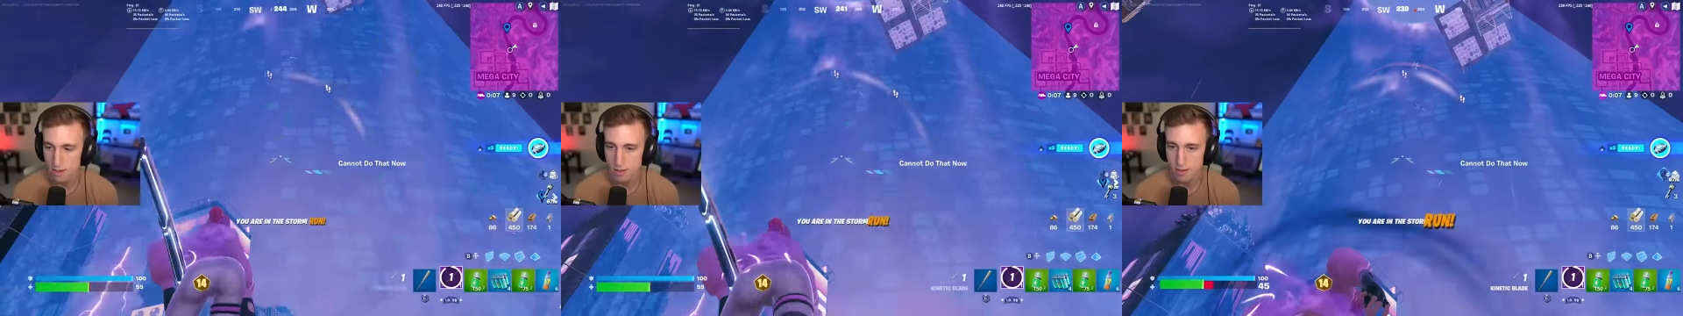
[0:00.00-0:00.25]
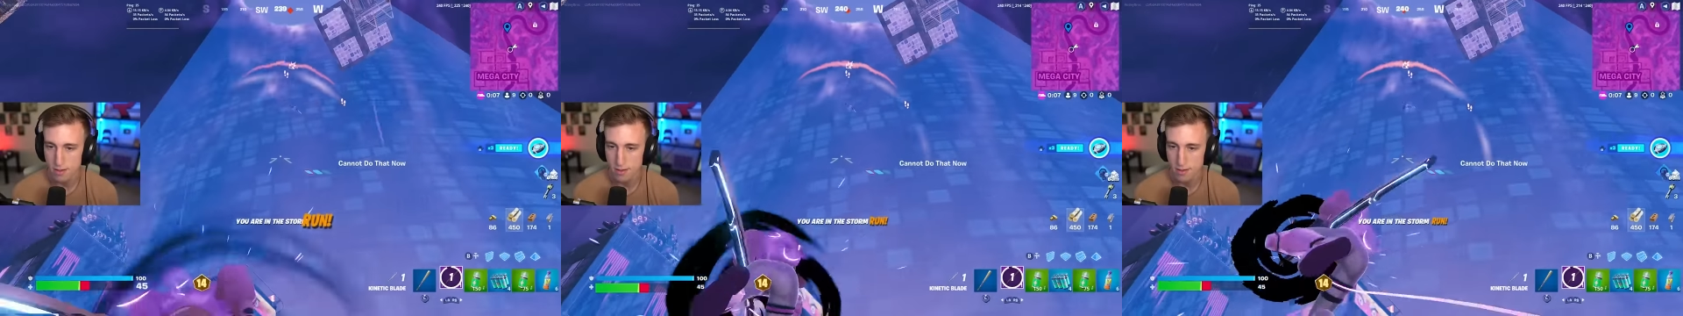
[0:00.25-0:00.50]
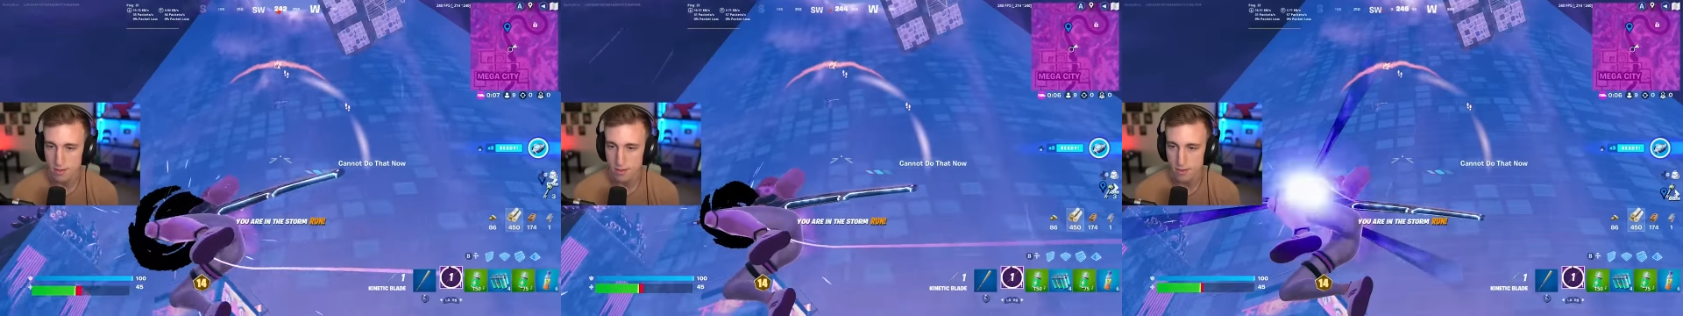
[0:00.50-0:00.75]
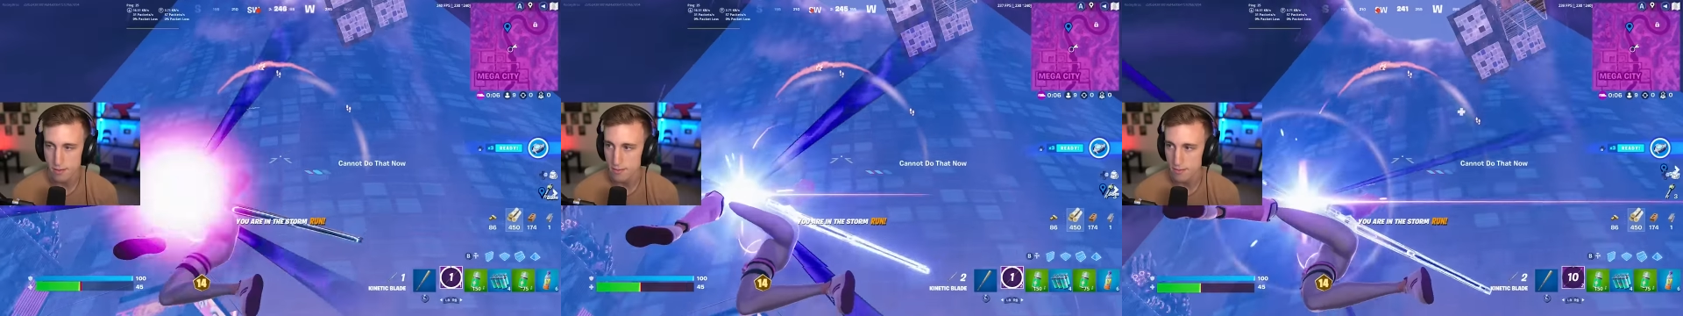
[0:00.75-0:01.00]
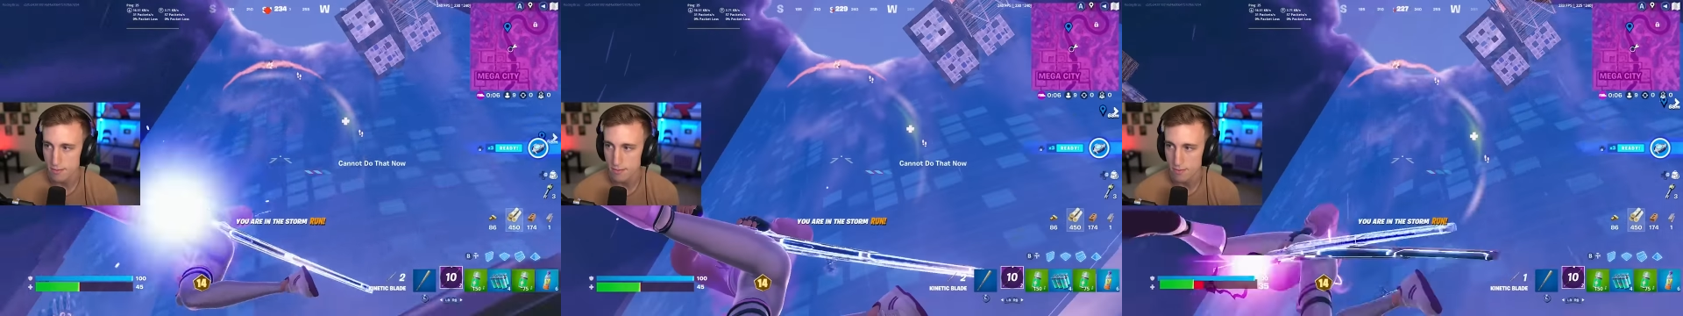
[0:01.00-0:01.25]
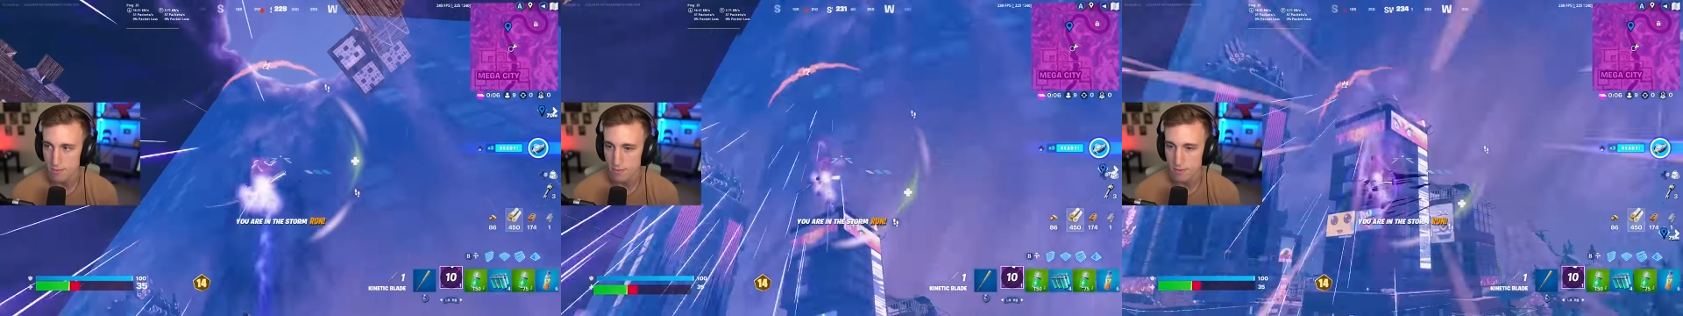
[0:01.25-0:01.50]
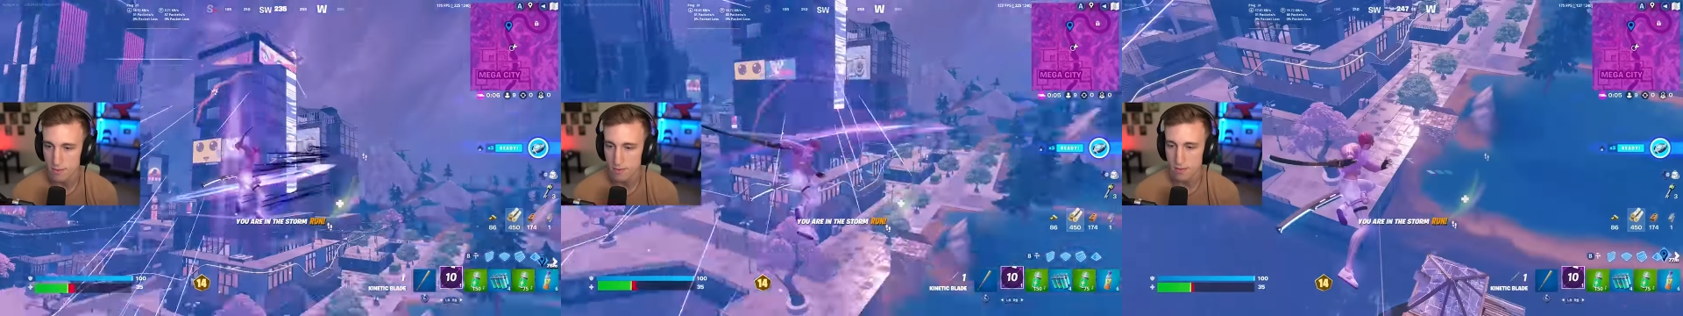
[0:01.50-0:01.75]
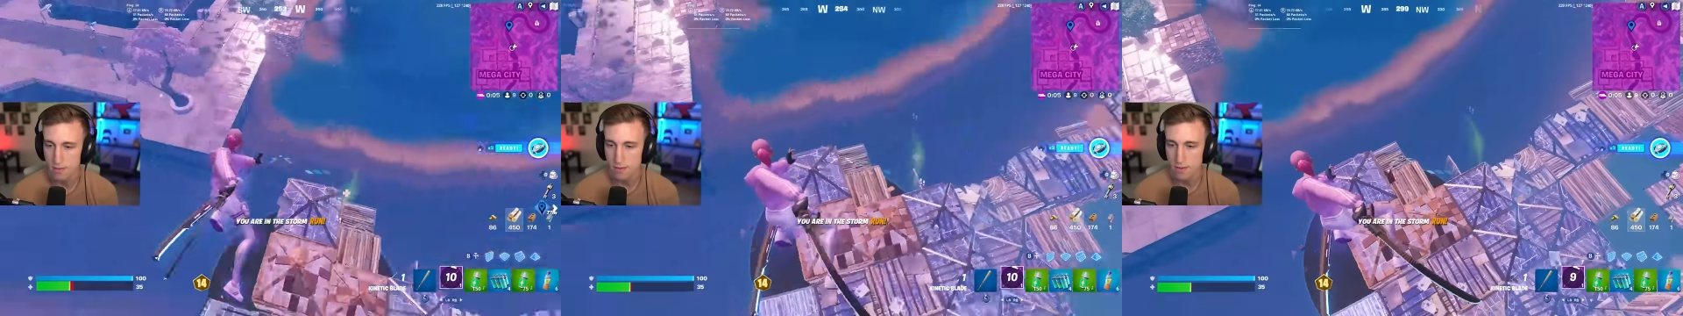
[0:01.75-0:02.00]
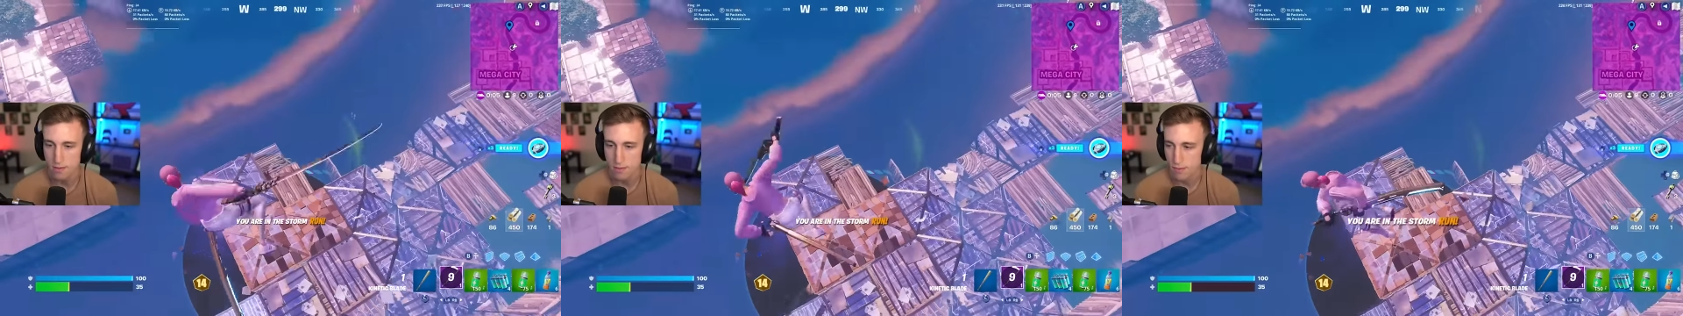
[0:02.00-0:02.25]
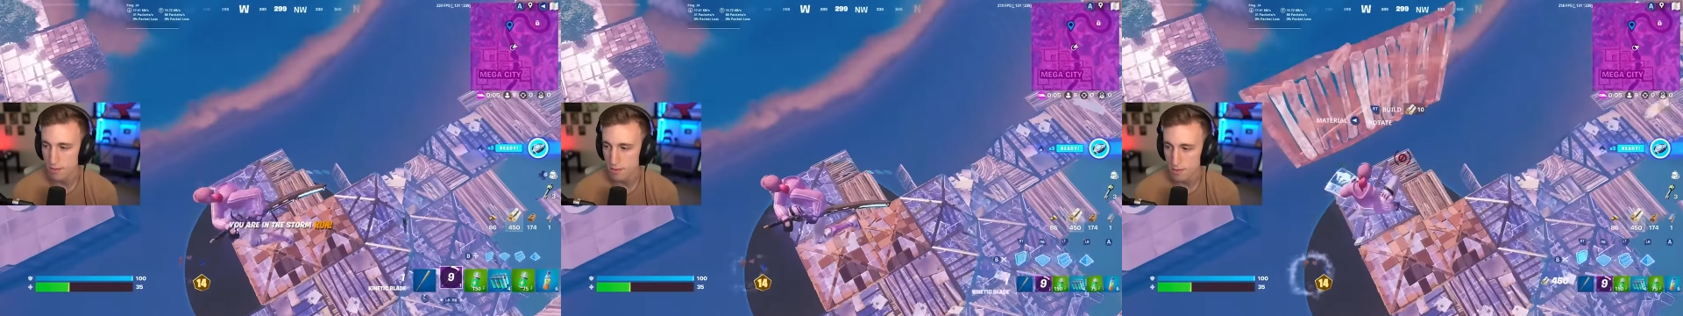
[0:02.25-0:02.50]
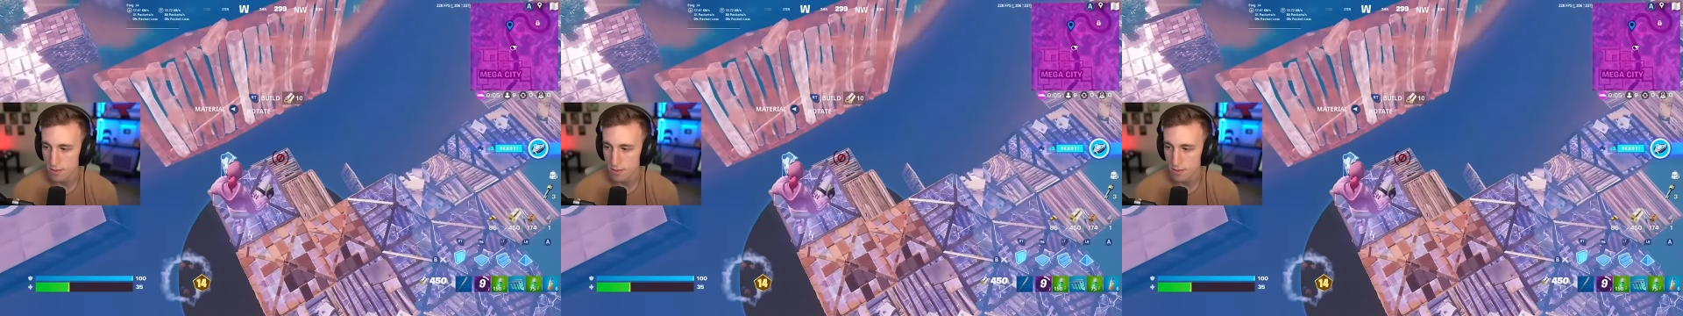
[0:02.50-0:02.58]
(silence)